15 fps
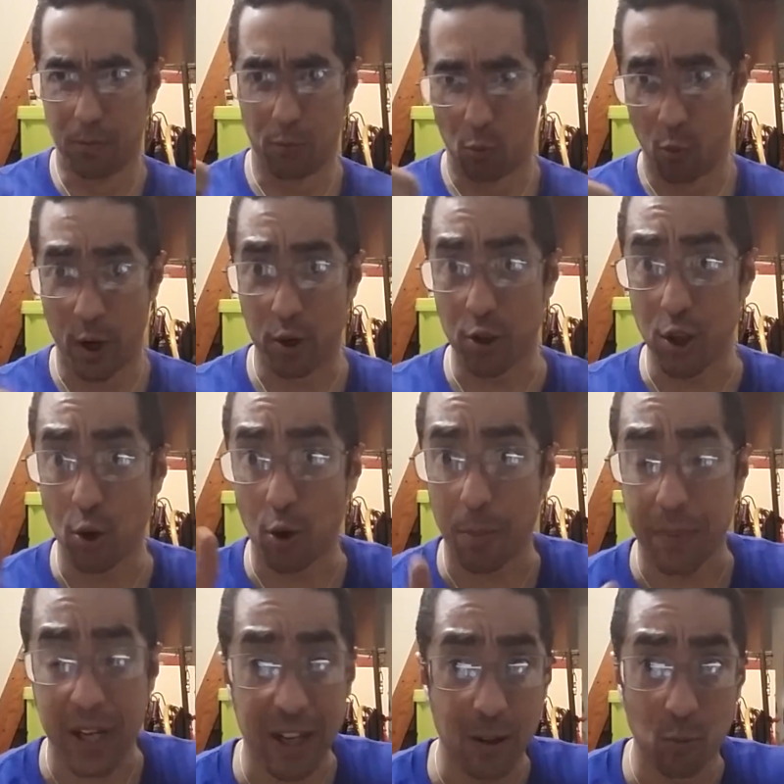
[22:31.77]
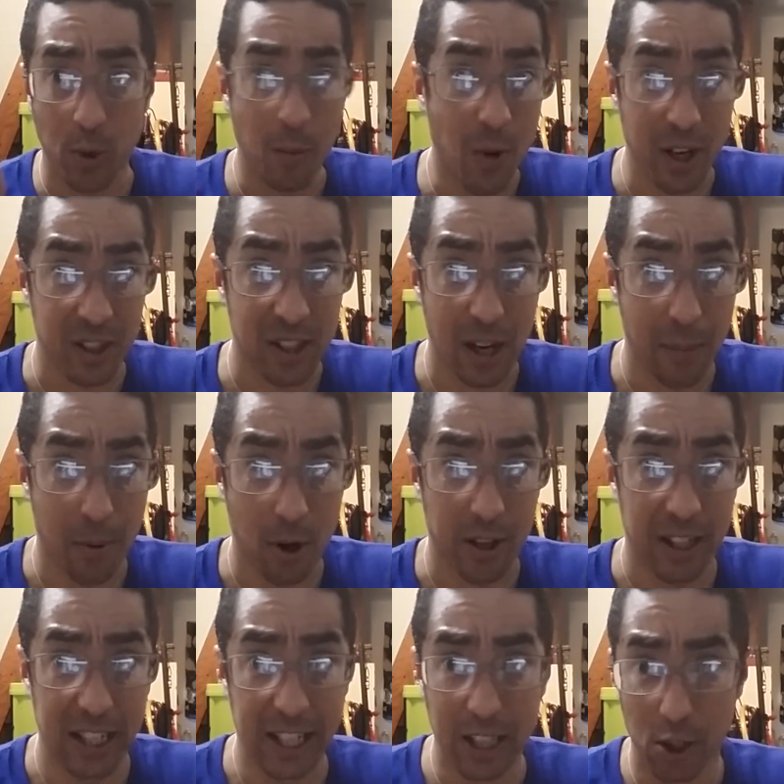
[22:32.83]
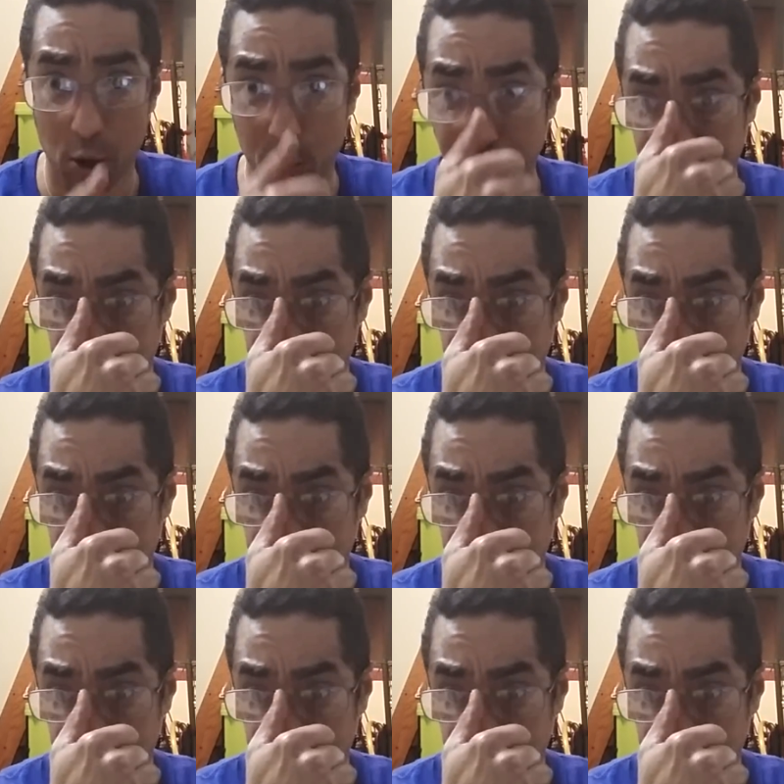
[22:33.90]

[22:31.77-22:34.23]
we're European, we want to stay a part of the EU.